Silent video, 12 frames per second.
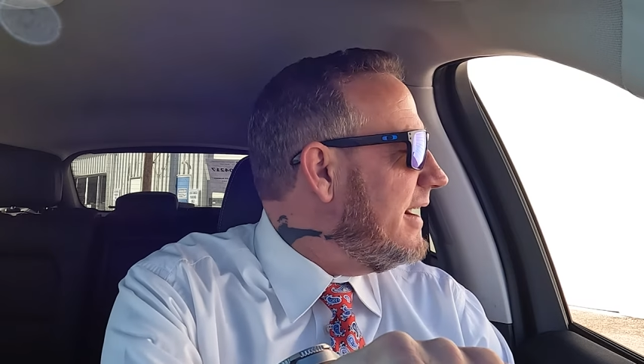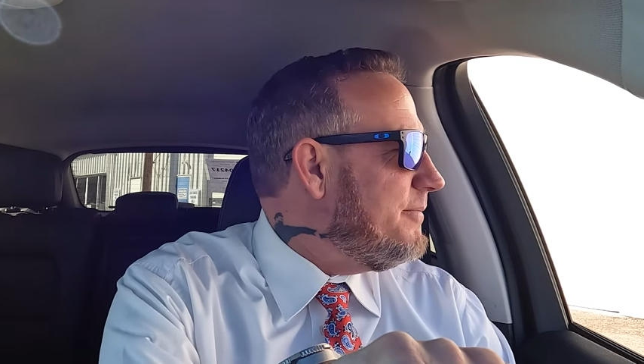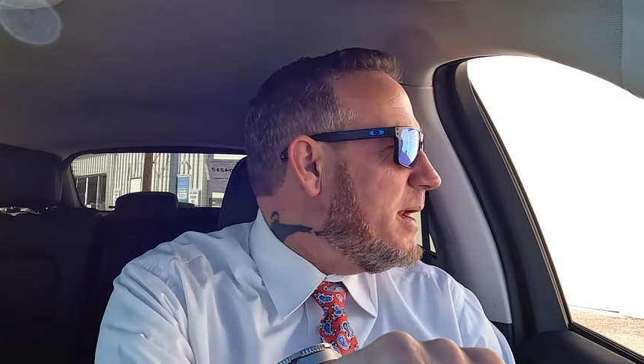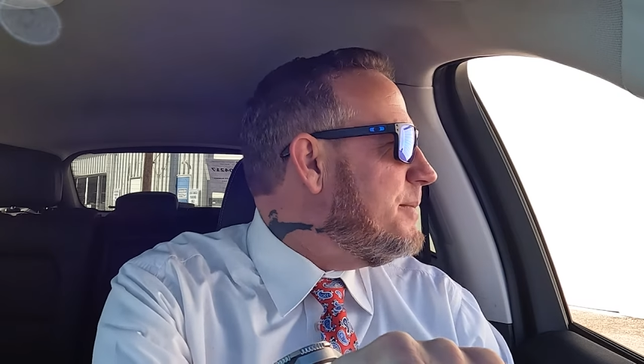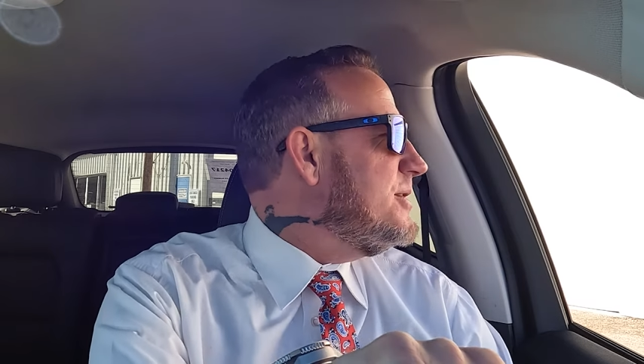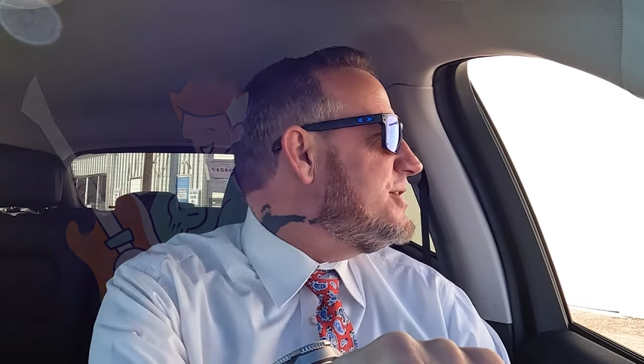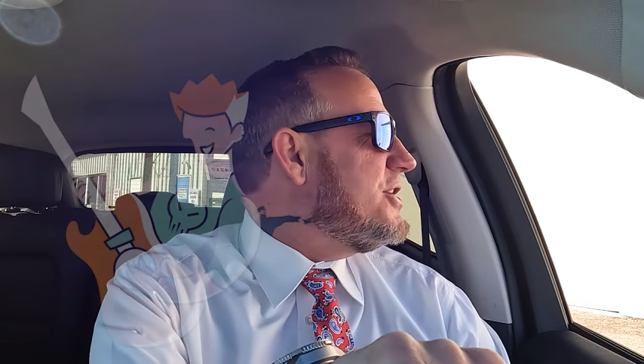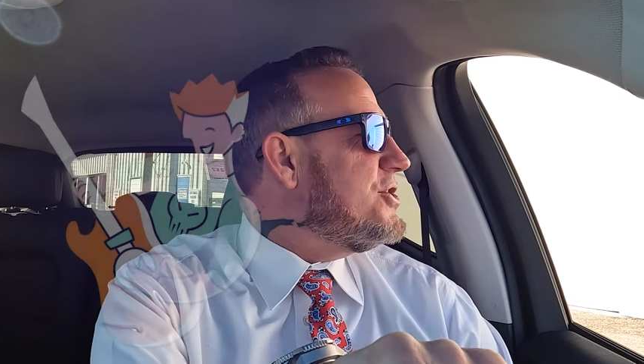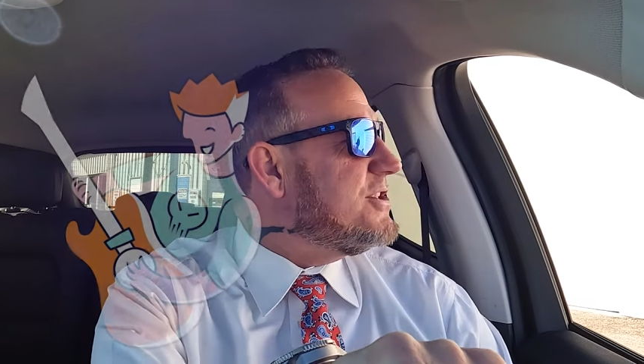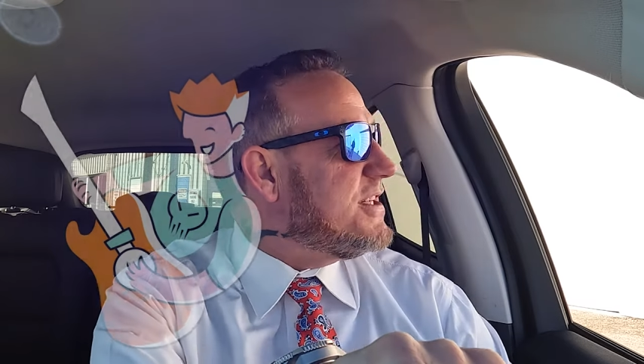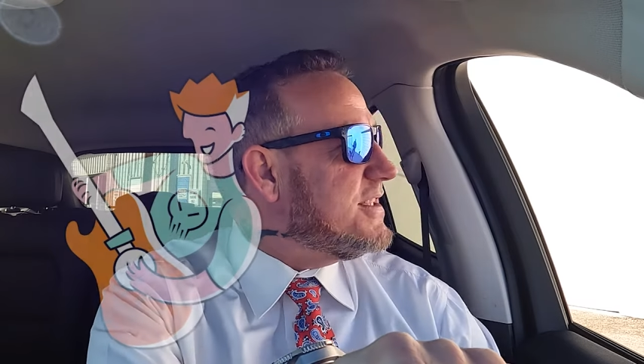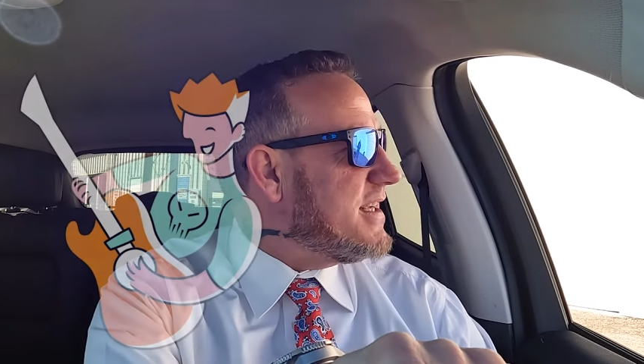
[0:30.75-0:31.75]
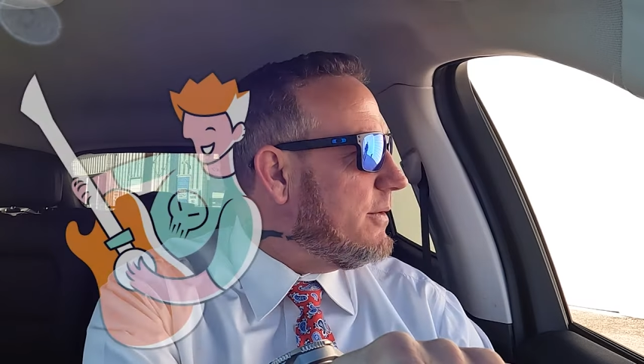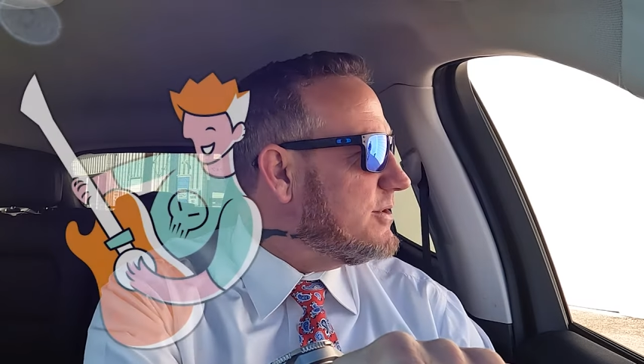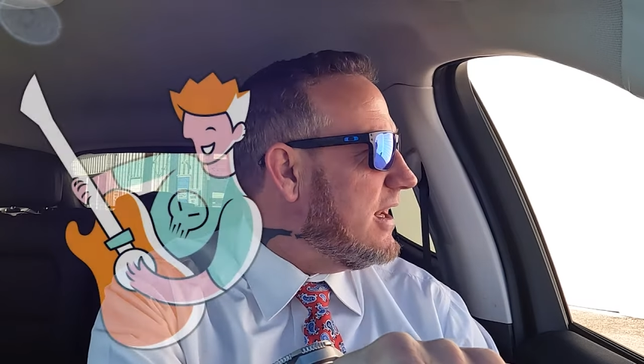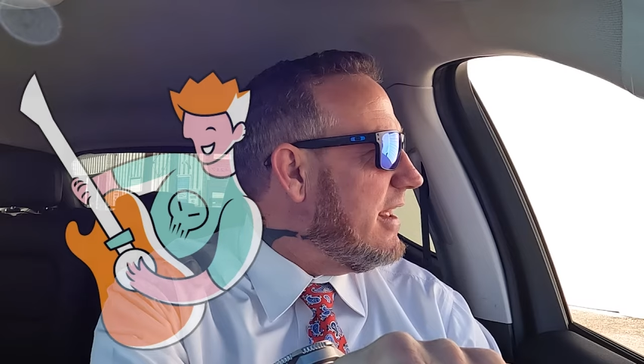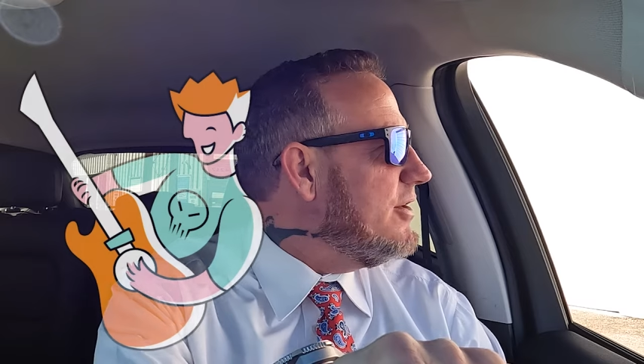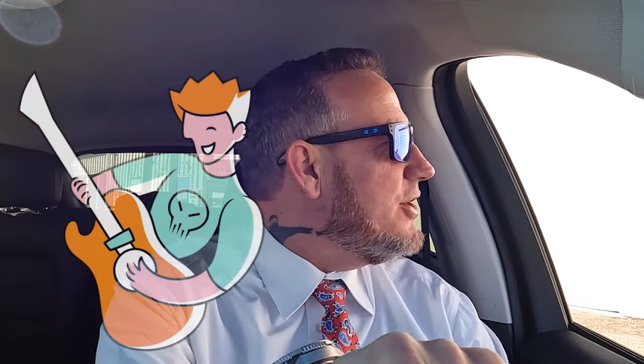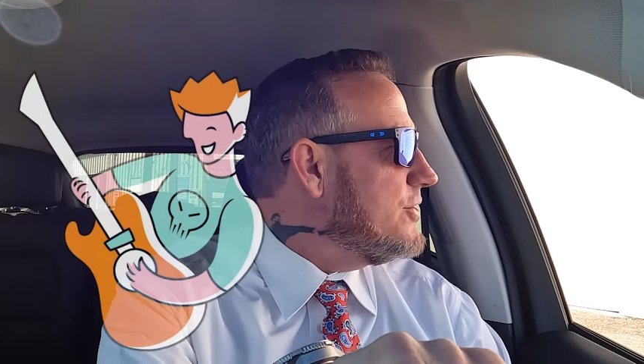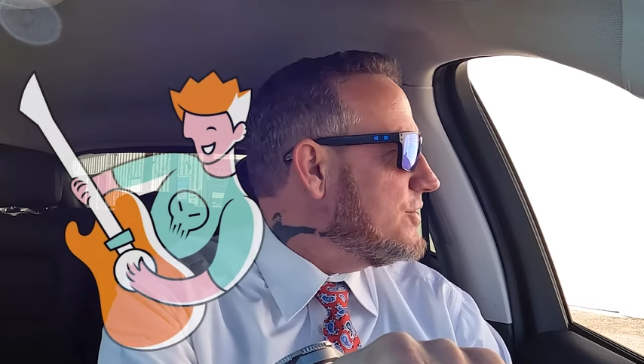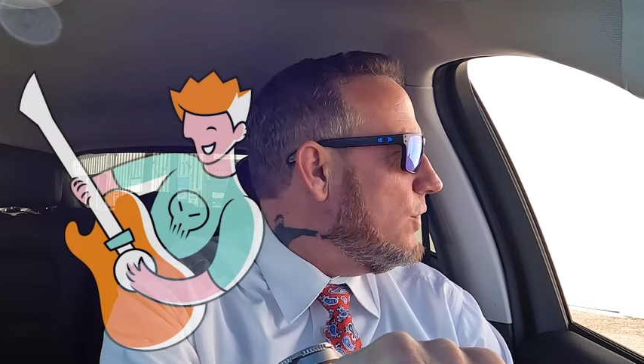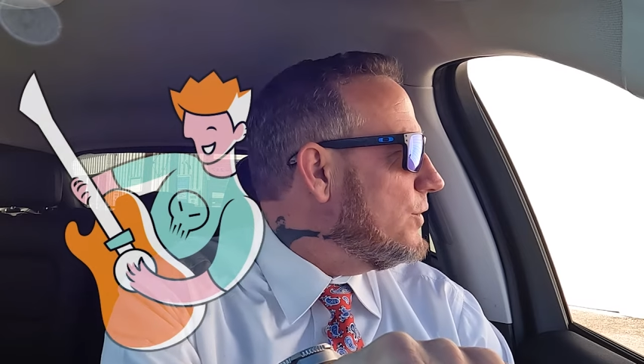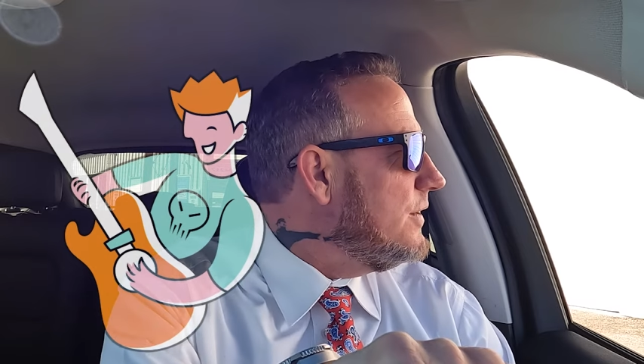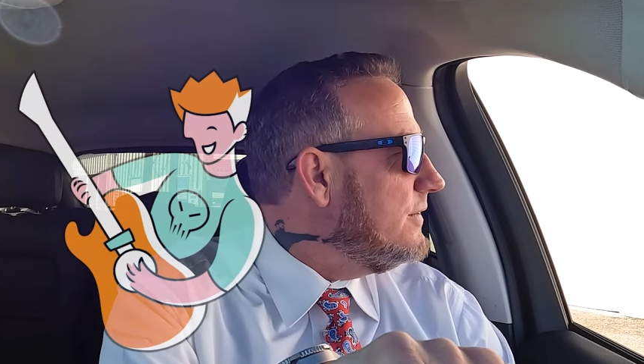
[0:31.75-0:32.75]
I've been a musician since I was 11
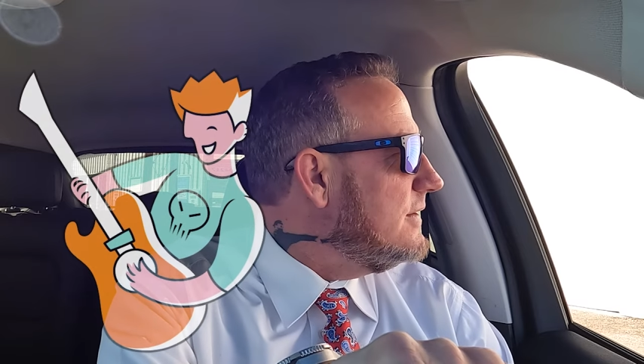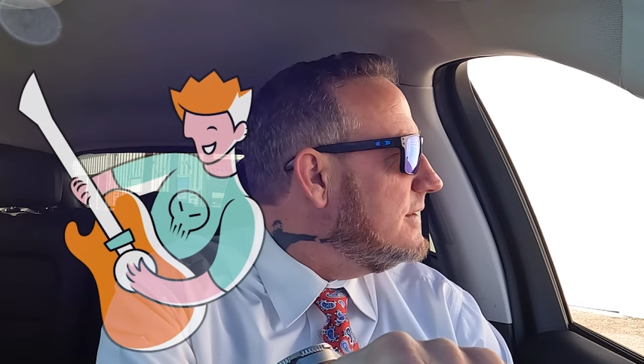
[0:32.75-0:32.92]
years old.